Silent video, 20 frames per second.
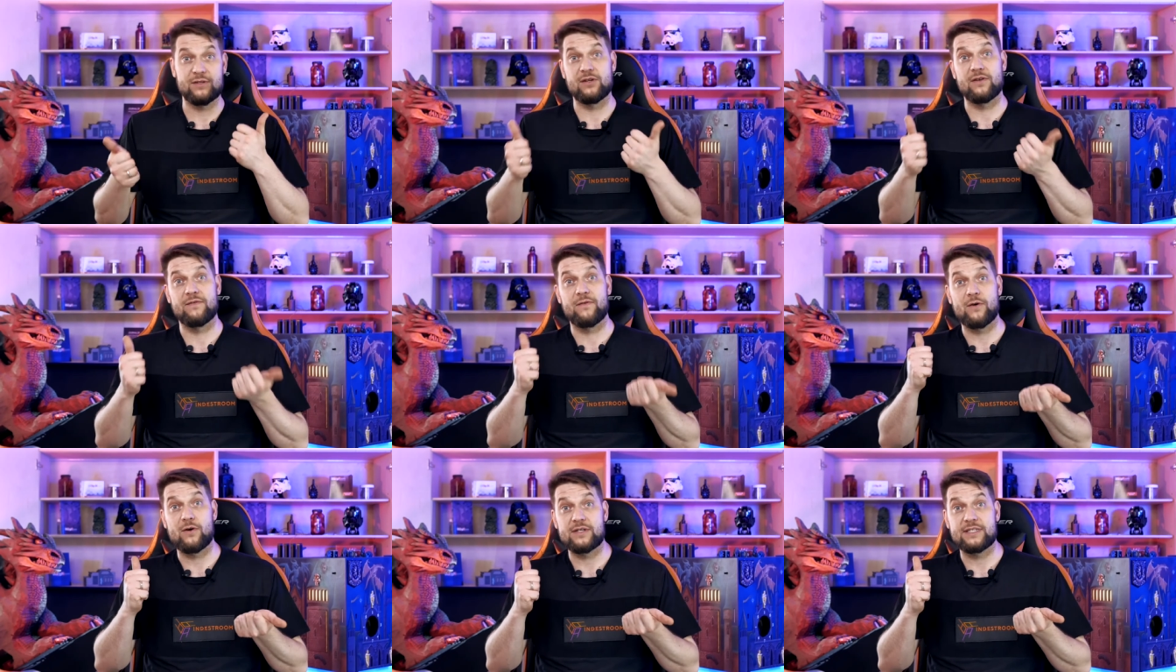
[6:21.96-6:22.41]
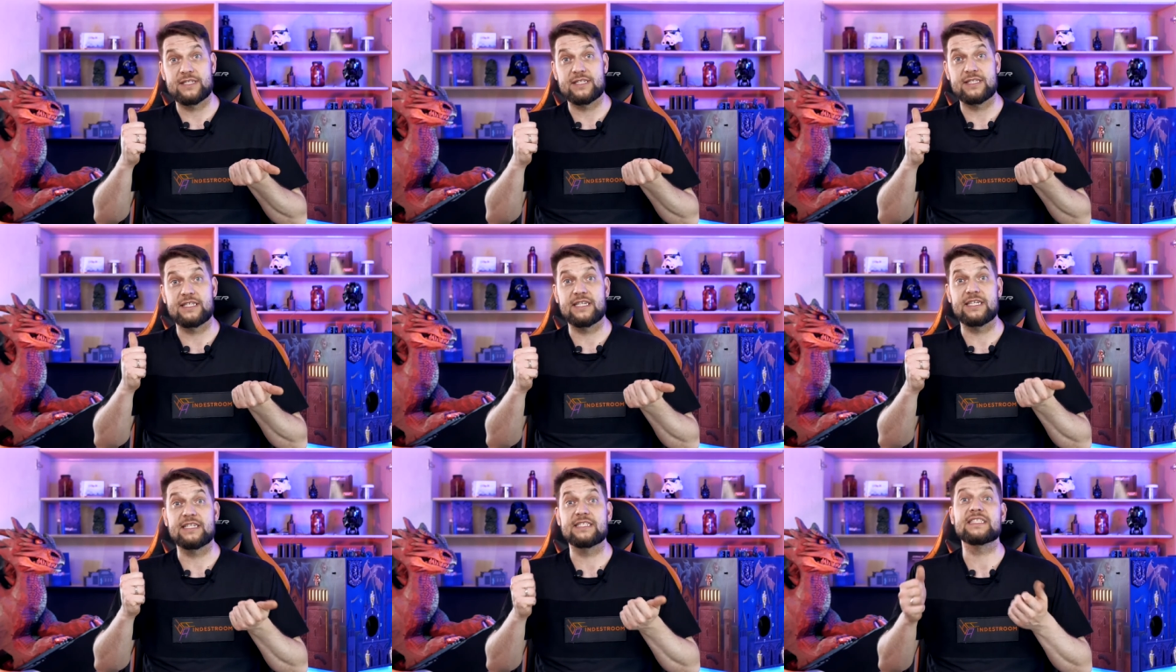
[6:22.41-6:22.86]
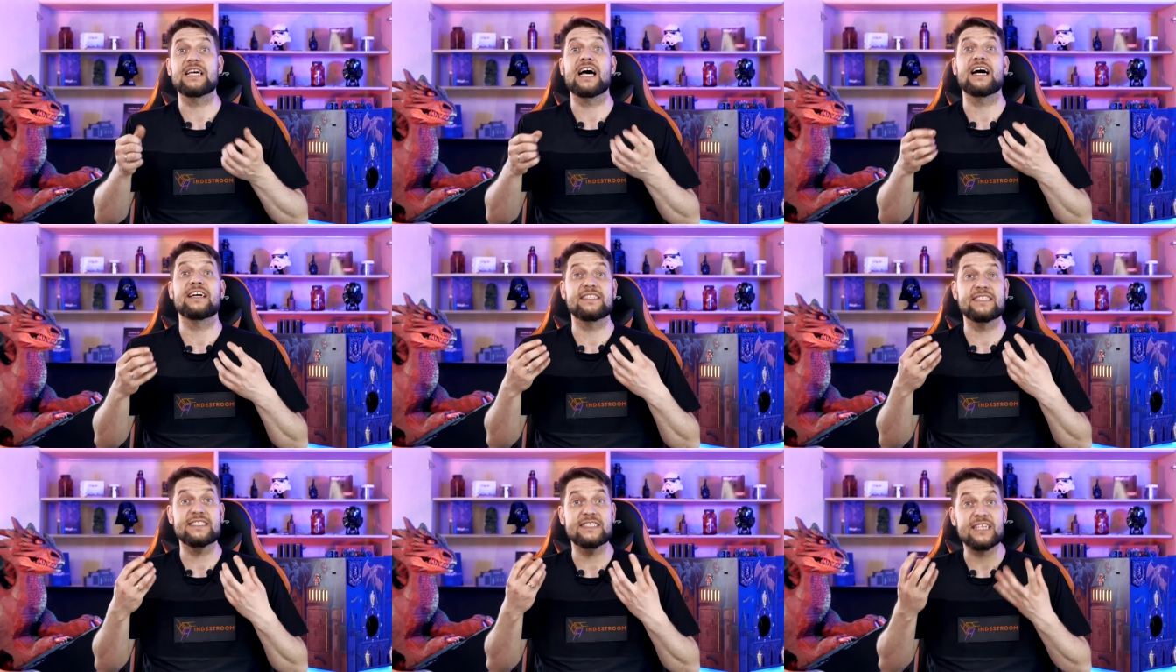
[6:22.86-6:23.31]
universities,
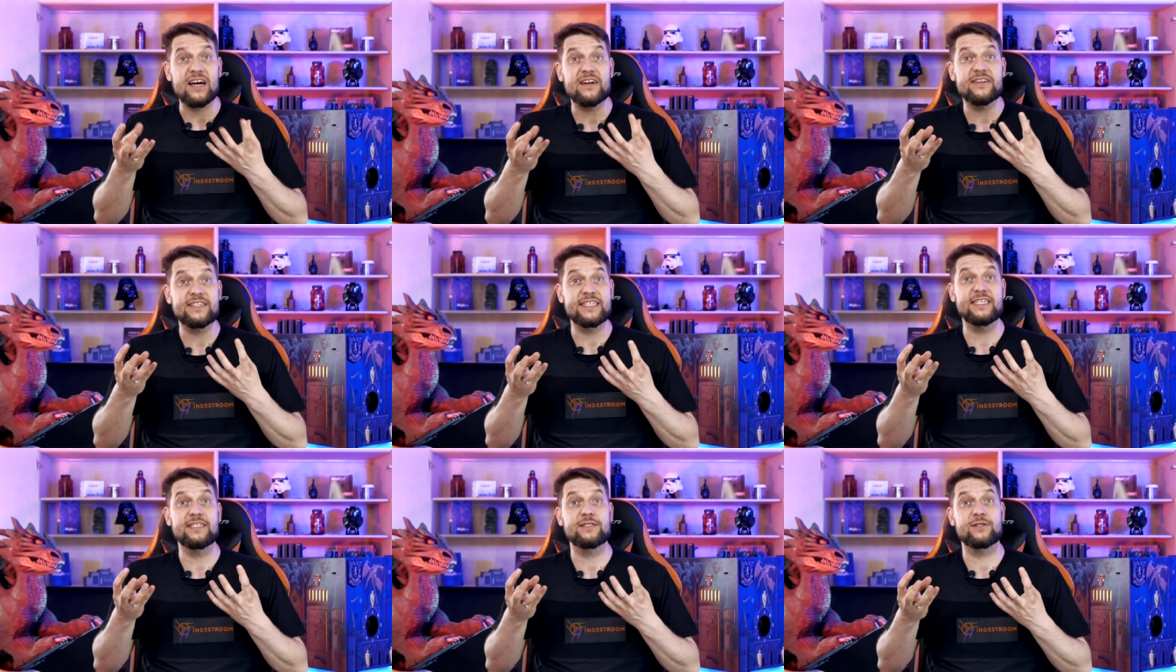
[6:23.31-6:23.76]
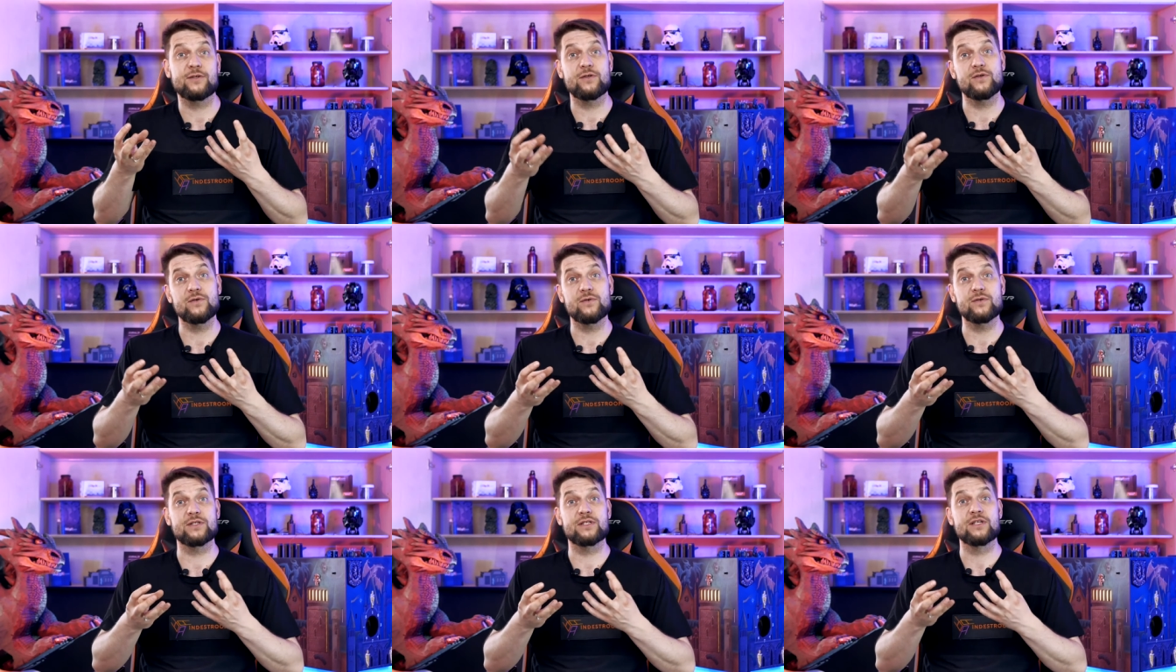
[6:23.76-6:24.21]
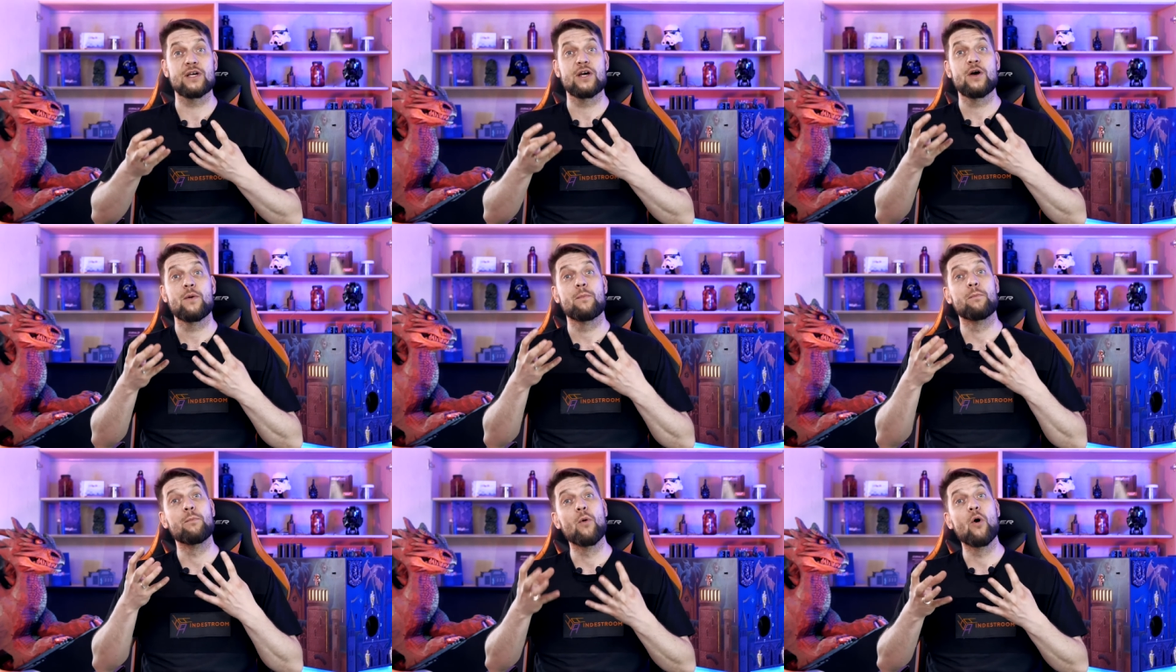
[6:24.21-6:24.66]
are starting to use
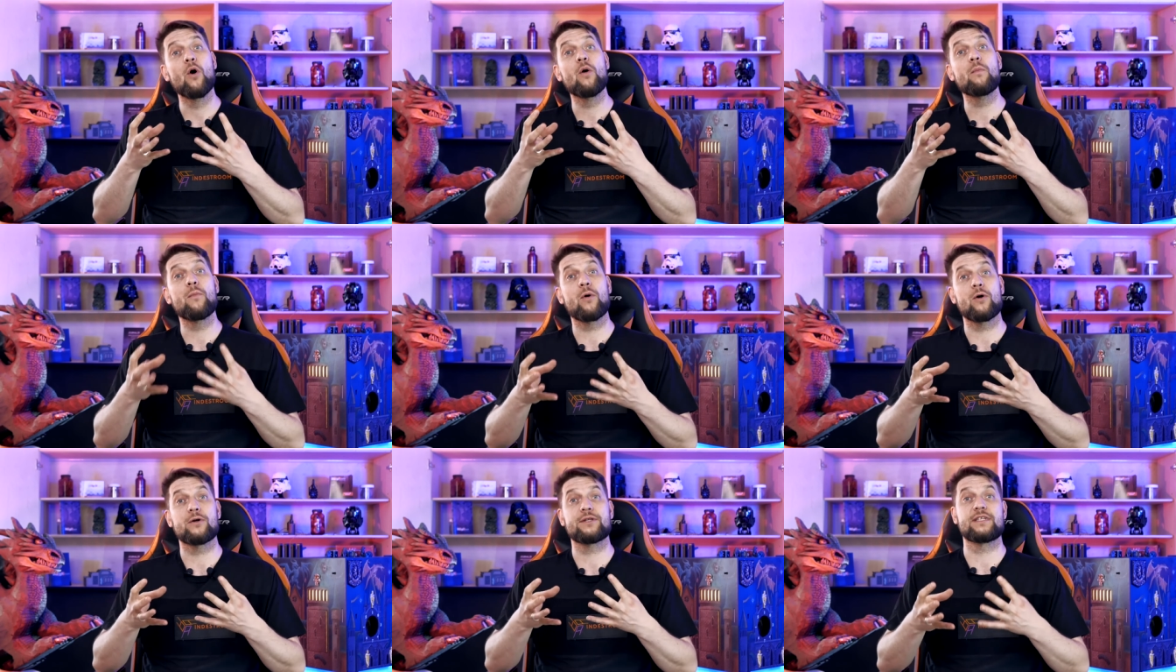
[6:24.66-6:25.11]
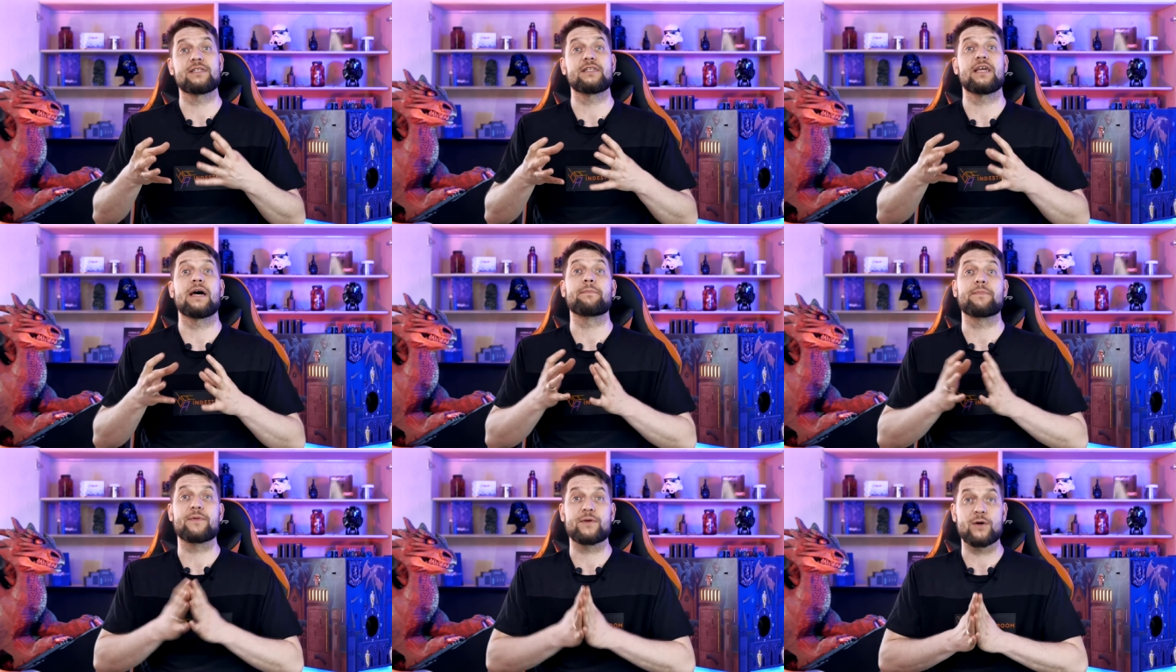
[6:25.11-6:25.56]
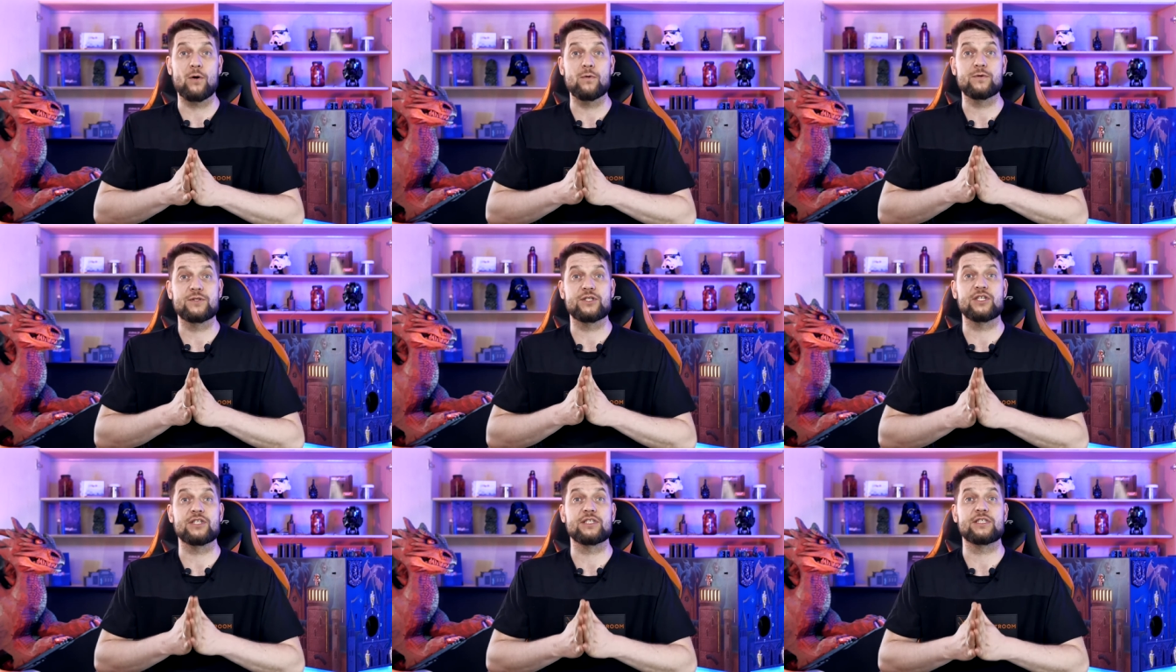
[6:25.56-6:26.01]
more modern
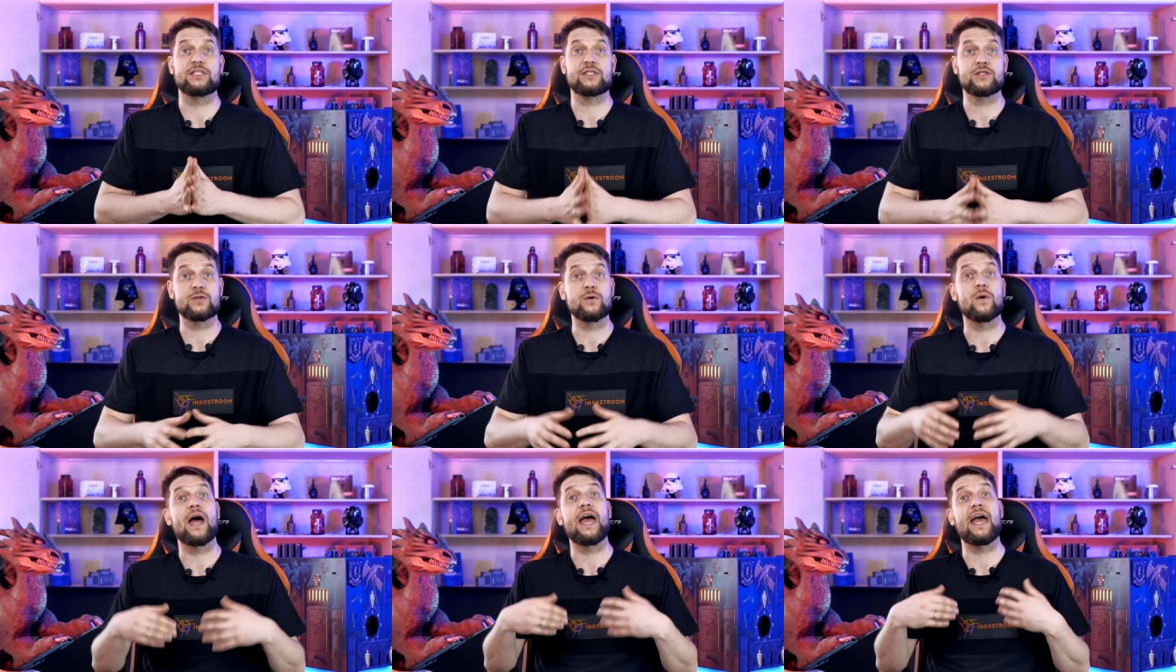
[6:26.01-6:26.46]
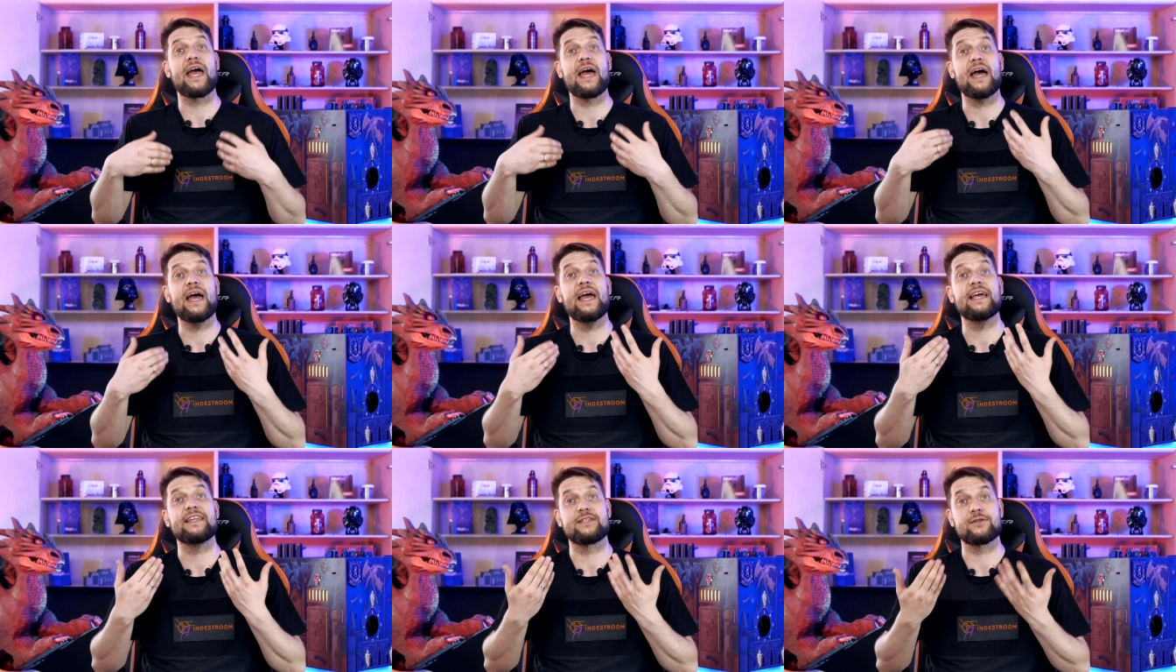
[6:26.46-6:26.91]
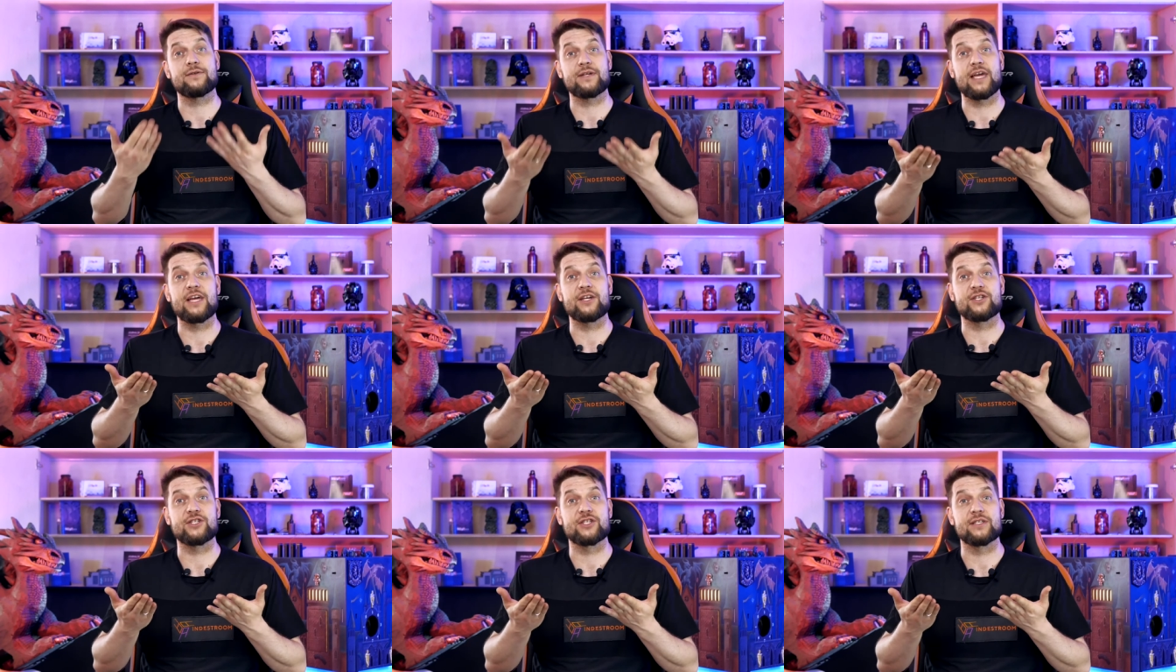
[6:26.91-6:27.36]
approaches to
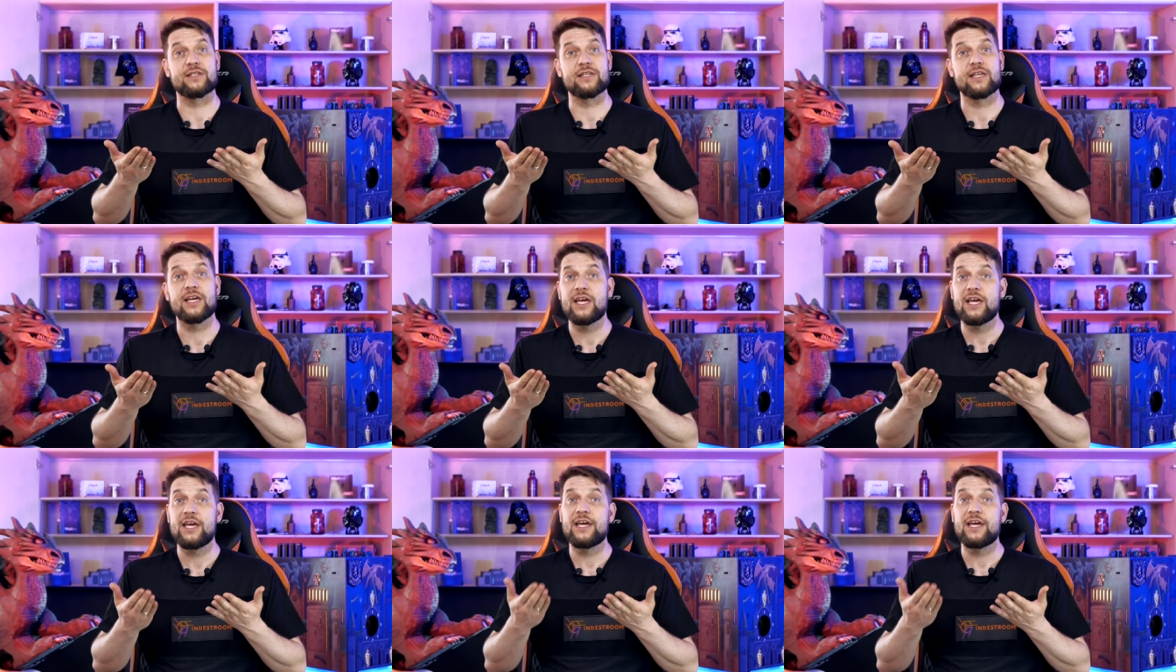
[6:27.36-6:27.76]
education,